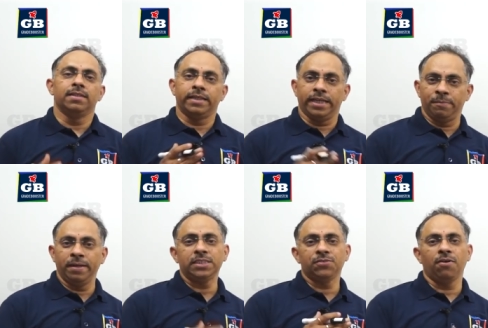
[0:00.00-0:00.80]
the
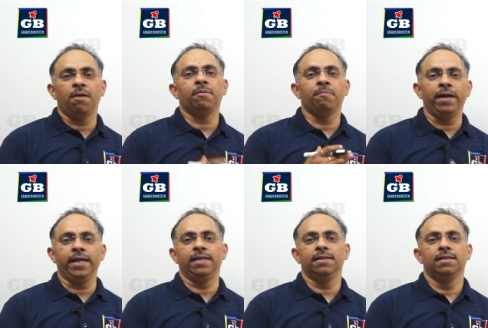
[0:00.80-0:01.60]
image formed
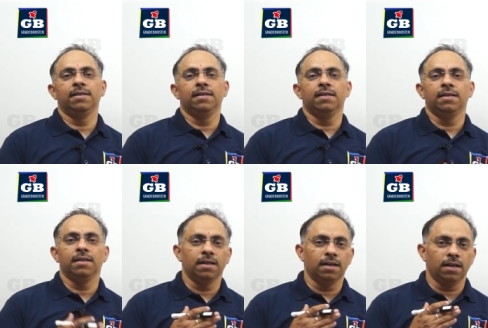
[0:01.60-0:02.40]
by
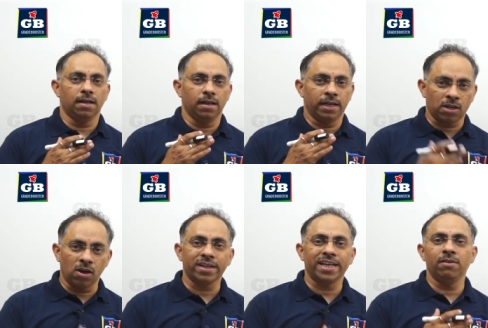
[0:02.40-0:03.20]
a
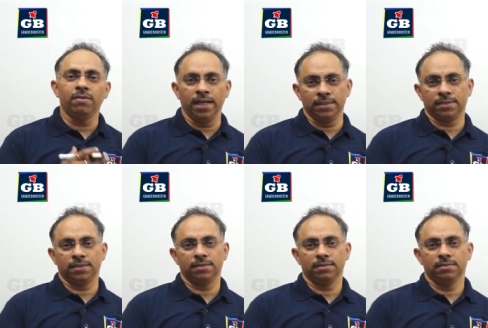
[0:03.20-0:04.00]
concave
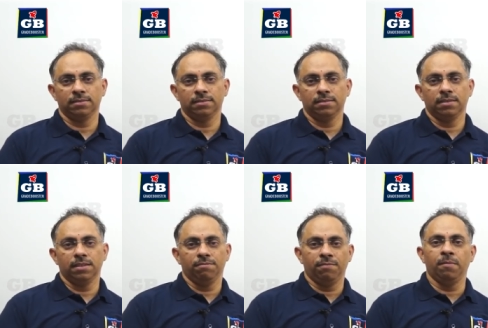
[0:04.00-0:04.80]
lens
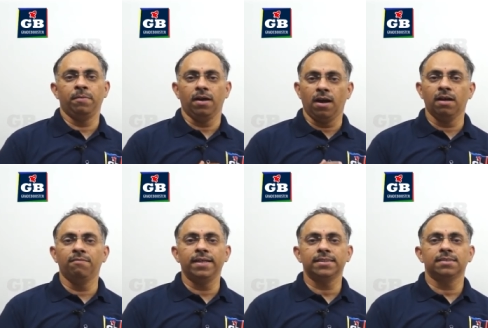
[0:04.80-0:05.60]
will be
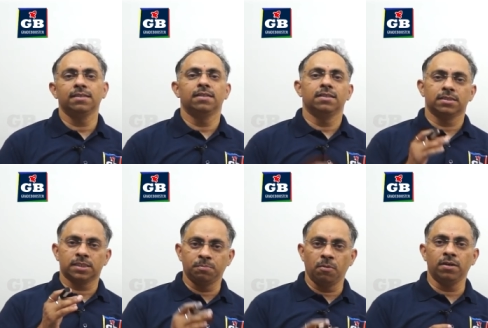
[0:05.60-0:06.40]
always
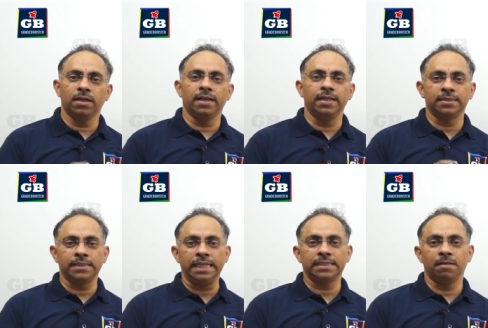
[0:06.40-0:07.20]
smaller in
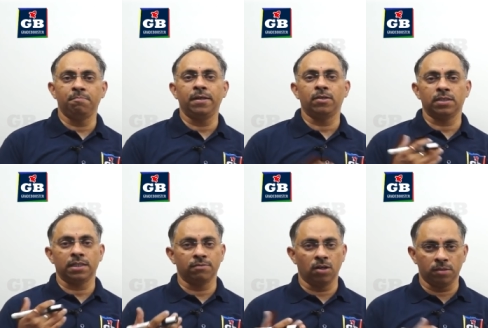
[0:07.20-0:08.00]
size compared to that
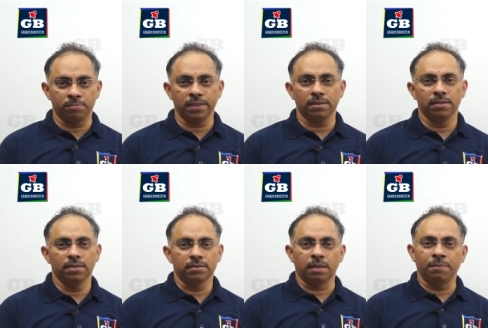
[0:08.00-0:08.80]
of the
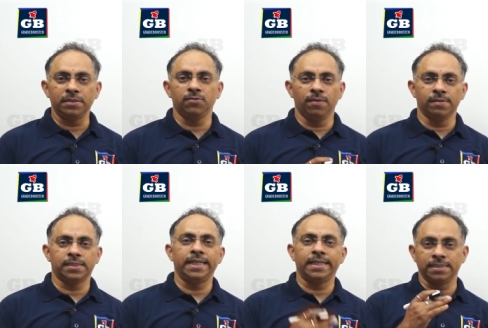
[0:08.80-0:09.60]
object. That means we will
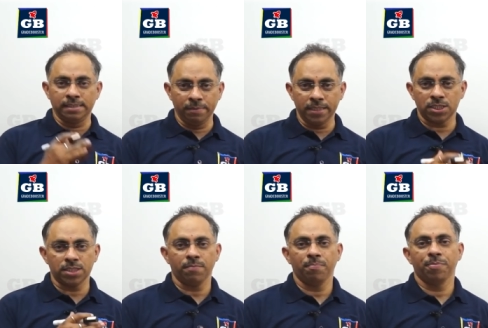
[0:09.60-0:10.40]
say it is
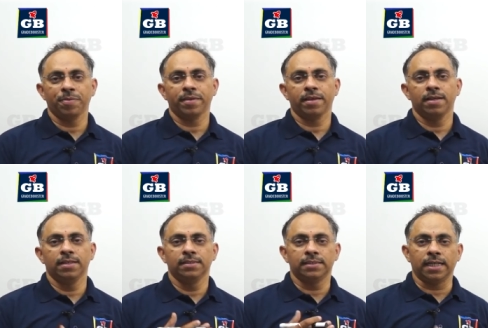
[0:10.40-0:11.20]
diminished.
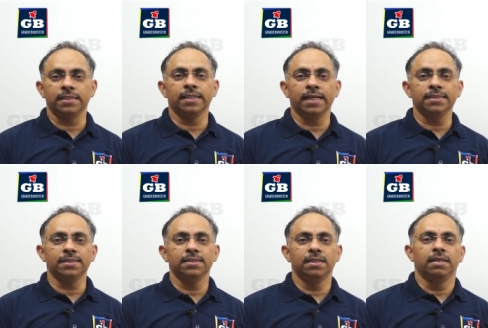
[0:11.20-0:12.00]
Second thing
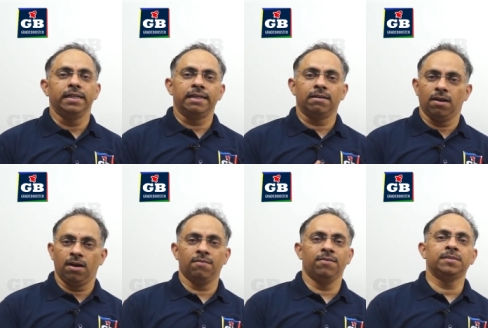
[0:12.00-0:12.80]
is, it will
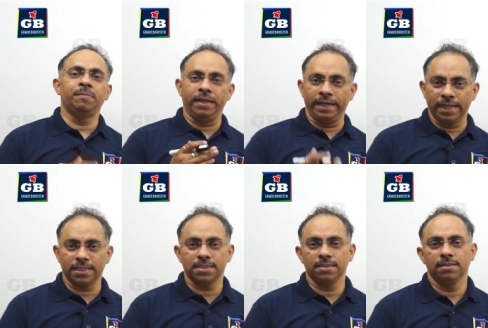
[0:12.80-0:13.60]
always be
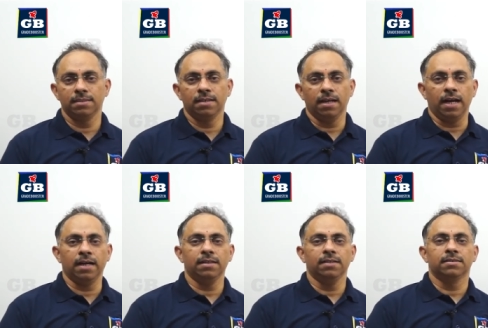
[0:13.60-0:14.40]
erect,
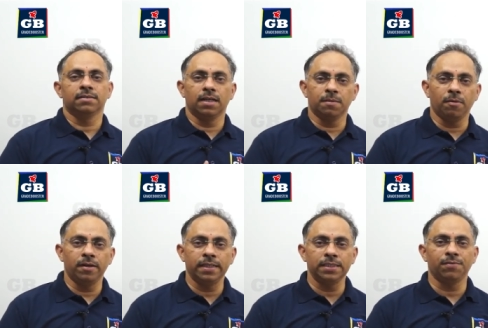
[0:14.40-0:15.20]
and third
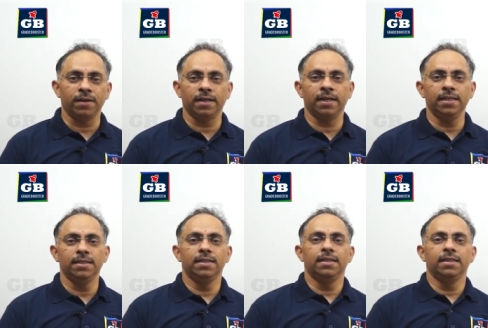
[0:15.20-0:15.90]
point is finally,